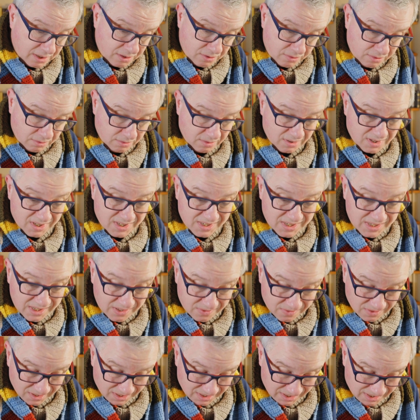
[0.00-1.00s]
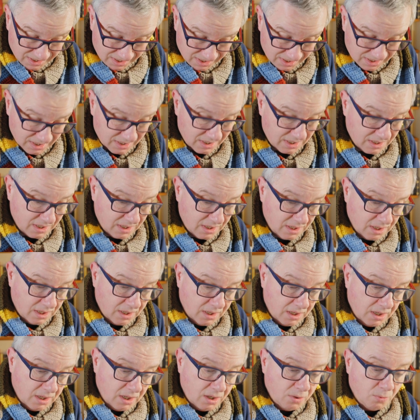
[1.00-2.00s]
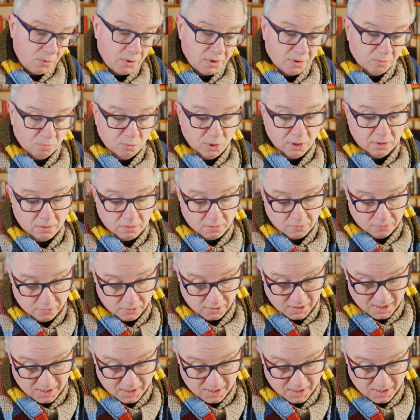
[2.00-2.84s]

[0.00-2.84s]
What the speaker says: to receive it. One powerfully